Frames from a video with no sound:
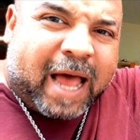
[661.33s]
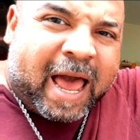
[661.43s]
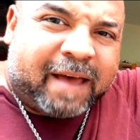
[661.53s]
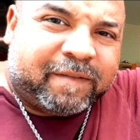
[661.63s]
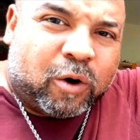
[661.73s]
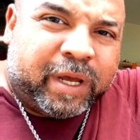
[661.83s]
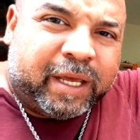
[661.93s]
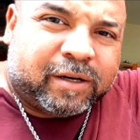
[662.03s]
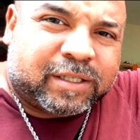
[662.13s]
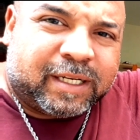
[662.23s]
I have no
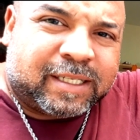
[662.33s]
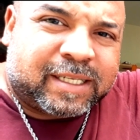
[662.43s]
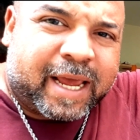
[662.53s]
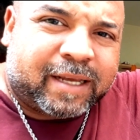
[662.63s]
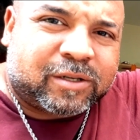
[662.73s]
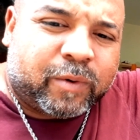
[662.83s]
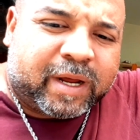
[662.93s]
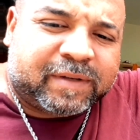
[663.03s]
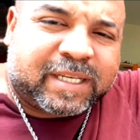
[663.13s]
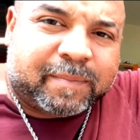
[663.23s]
heaters in these tanks, so
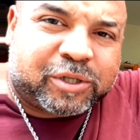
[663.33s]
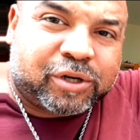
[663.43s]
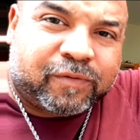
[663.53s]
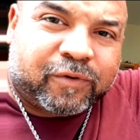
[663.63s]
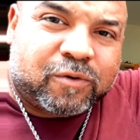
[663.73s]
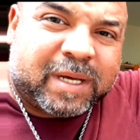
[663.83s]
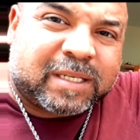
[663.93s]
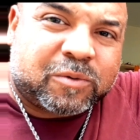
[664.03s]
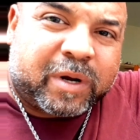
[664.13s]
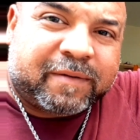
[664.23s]
whatever temperature the room
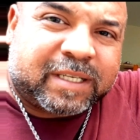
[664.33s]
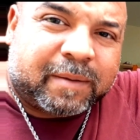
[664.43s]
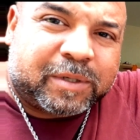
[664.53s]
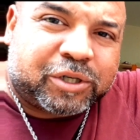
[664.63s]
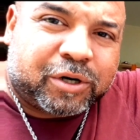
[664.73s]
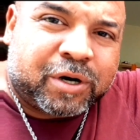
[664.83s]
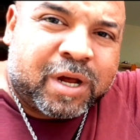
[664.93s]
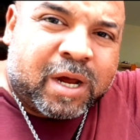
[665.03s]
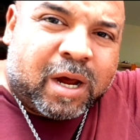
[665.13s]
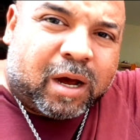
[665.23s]
is whatever temperature
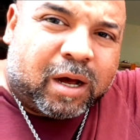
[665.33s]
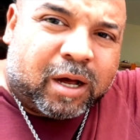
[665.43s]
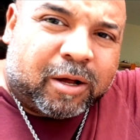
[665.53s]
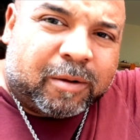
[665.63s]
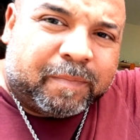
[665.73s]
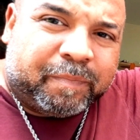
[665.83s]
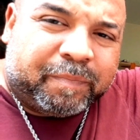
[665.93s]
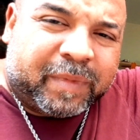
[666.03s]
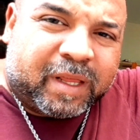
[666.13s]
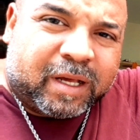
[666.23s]

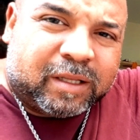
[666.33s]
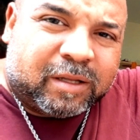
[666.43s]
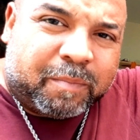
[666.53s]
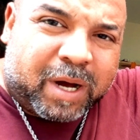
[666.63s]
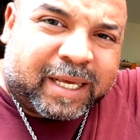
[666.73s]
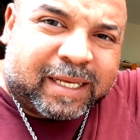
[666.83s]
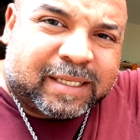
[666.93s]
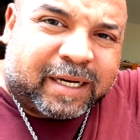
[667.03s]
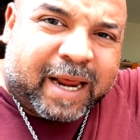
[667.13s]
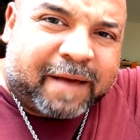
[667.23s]
the bucket
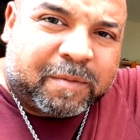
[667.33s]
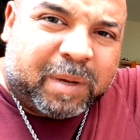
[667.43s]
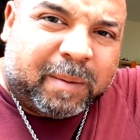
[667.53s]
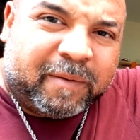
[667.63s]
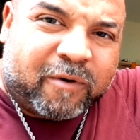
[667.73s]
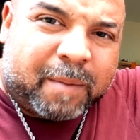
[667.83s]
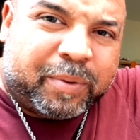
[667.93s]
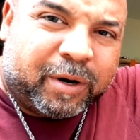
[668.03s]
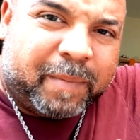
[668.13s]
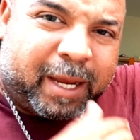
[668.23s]
is gonna have to be before I
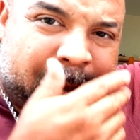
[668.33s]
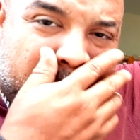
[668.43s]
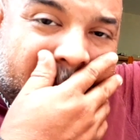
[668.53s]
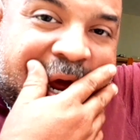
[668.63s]
put them in.